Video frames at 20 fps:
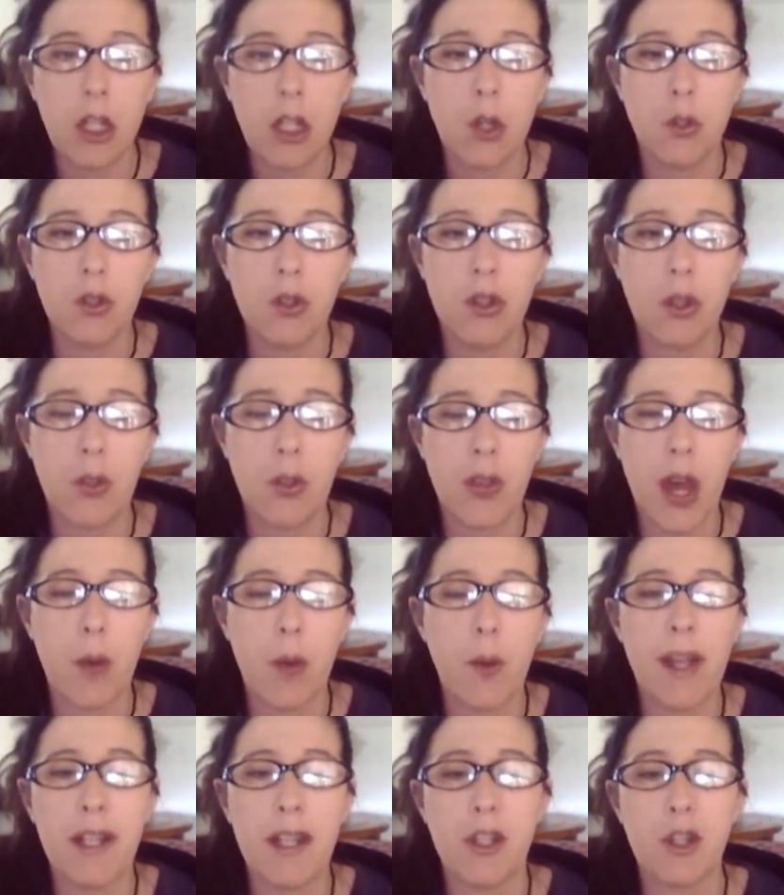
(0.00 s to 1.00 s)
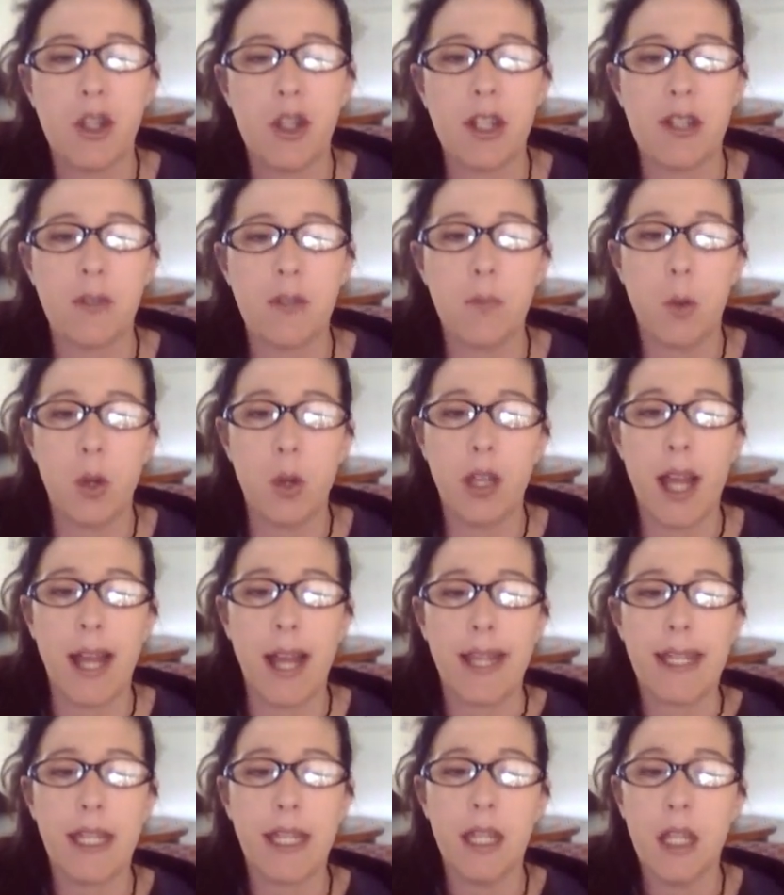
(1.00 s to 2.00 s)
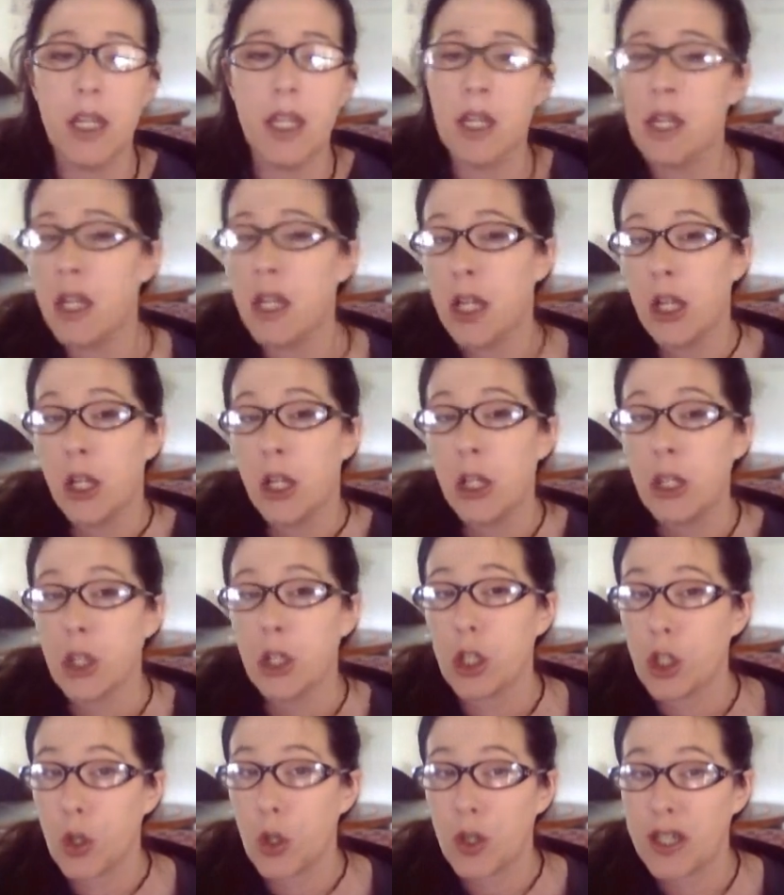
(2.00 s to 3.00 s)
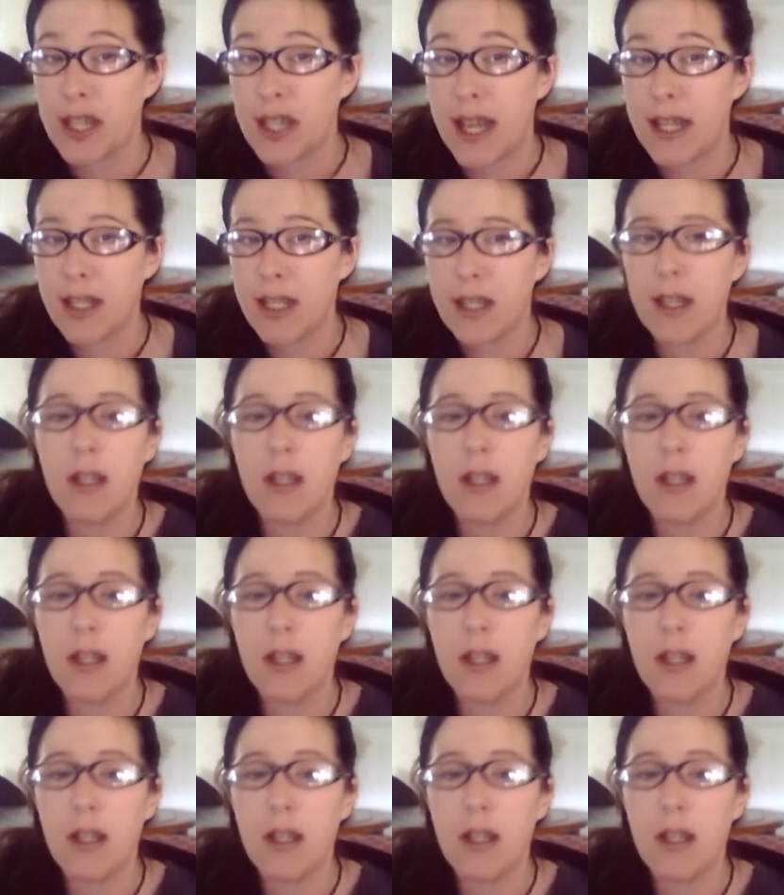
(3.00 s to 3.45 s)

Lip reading: so that way it's just more like your scent.